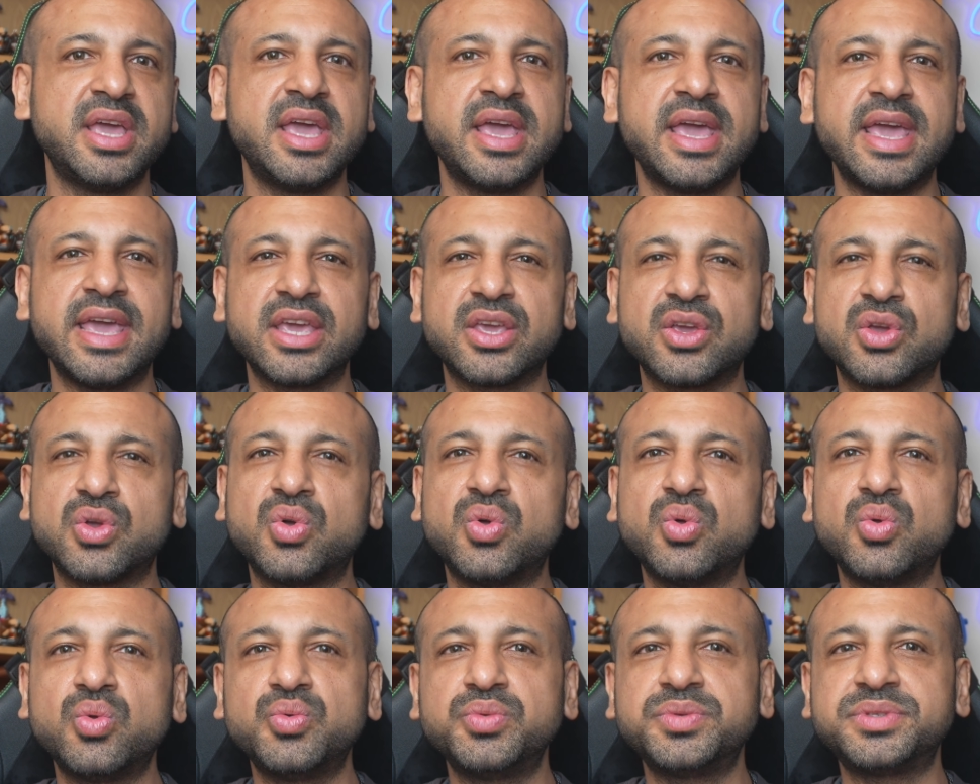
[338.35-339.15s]
it
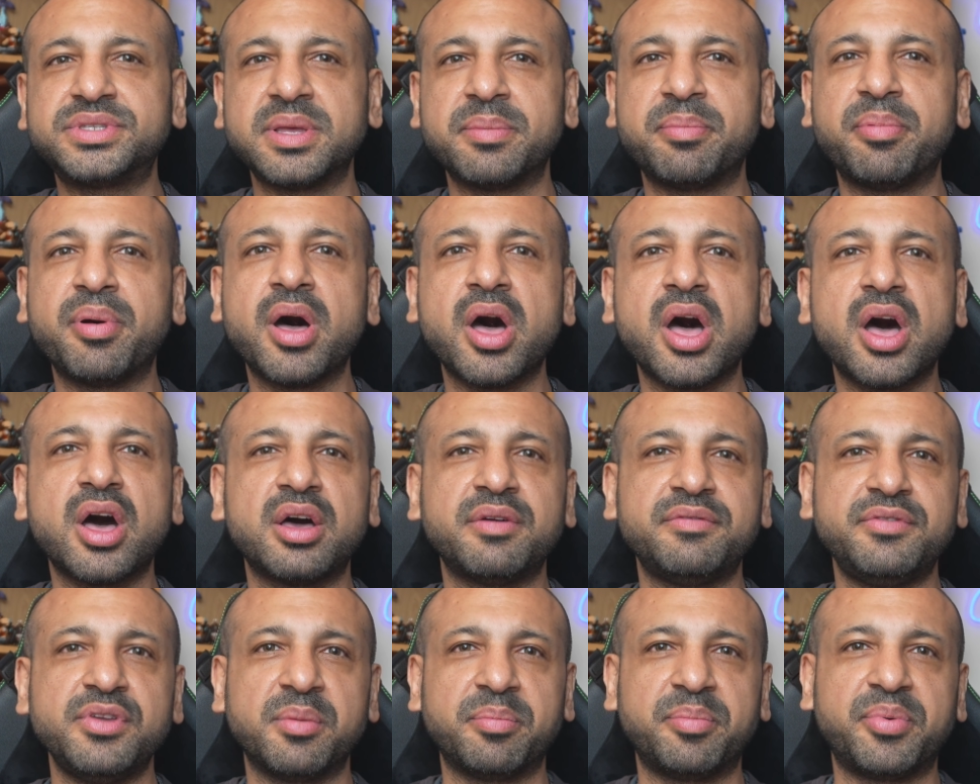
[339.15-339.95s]
cools the part
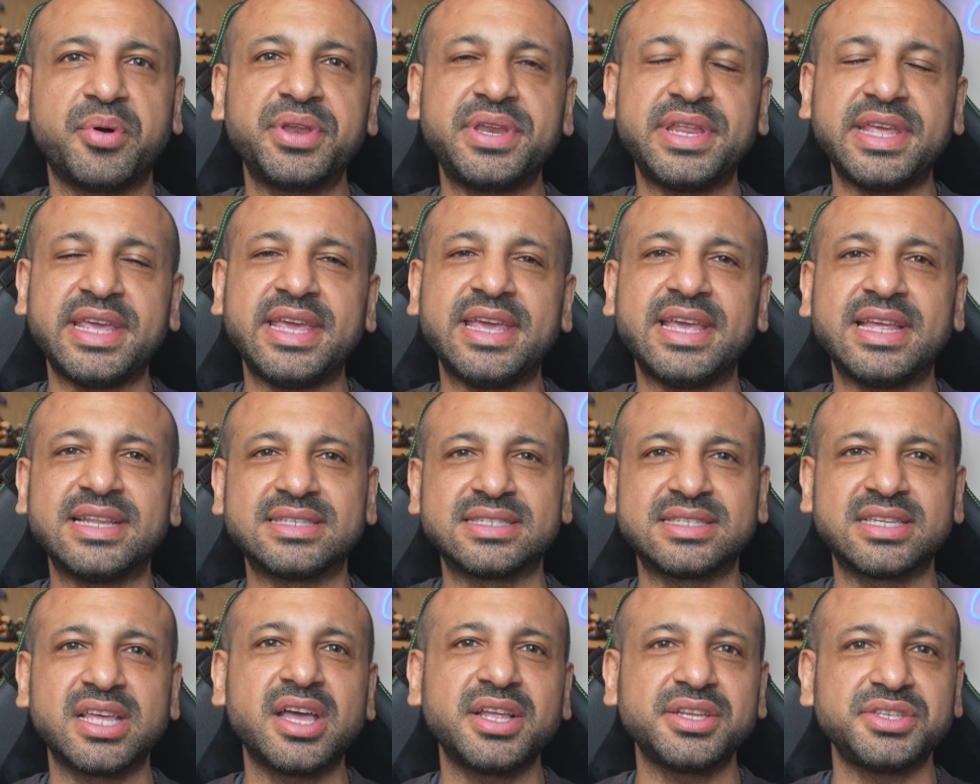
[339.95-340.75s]
of your body it's
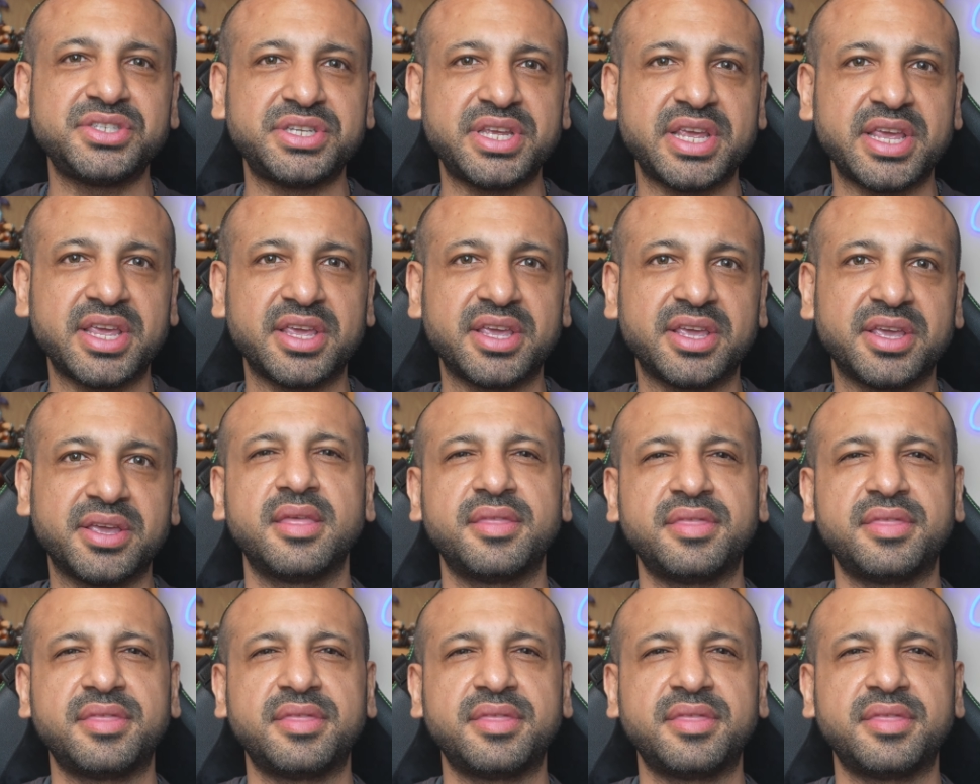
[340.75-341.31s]
touching.